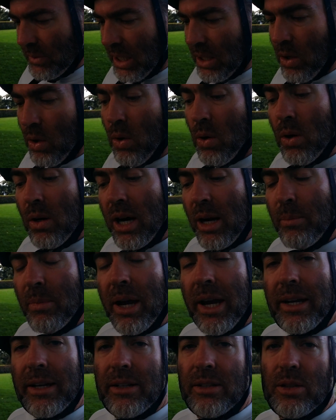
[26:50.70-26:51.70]
Or I
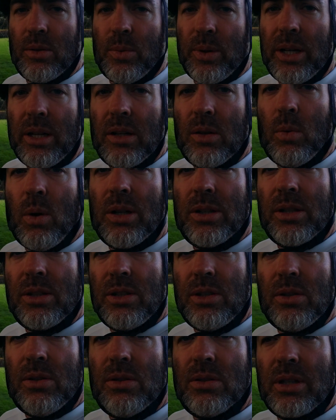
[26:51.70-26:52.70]
might, in the rear, want to
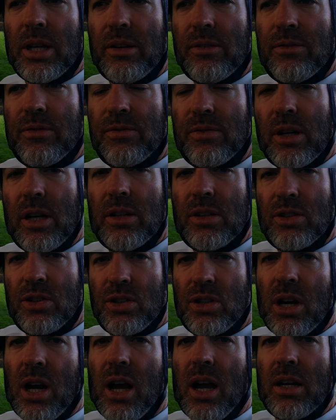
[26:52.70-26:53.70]
use a front
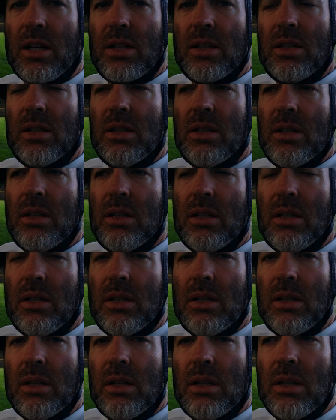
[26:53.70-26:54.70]
shock
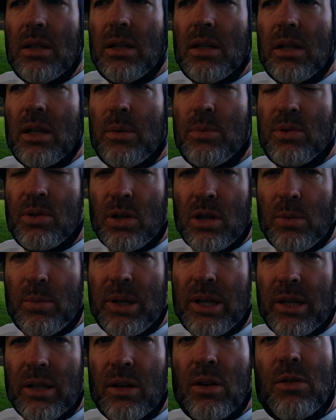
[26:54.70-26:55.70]

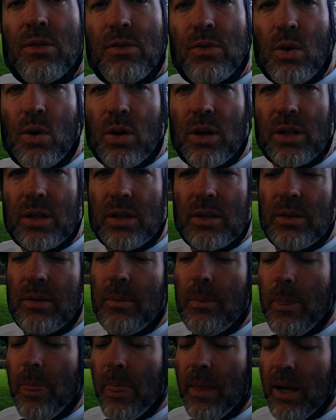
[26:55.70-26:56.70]
absorbing fork
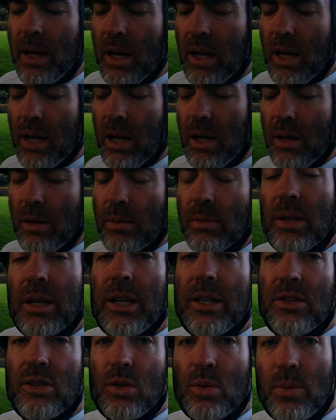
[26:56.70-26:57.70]

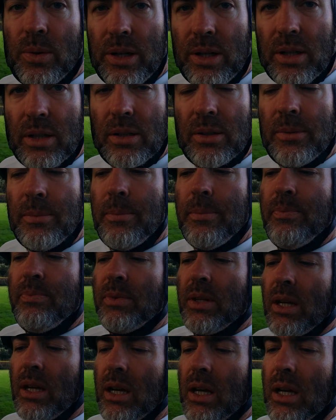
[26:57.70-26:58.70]
in the rear.
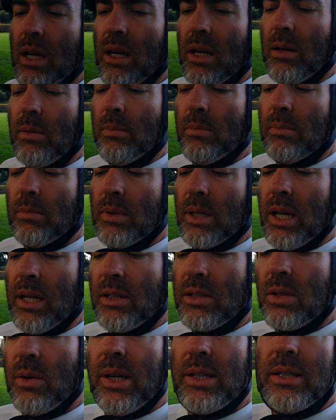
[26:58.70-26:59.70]
And
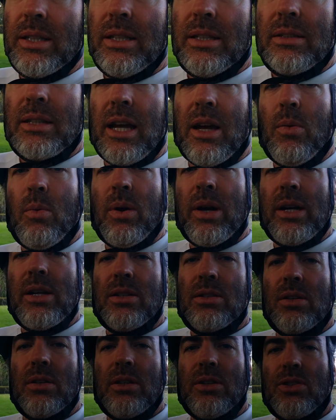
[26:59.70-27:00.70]
so I did it that way
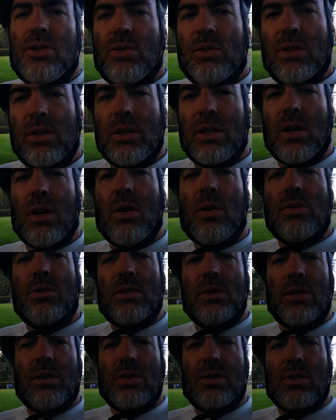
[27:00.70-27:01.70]
so that you could go to
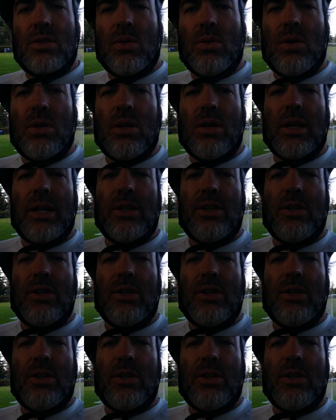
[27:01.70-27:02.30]
the store and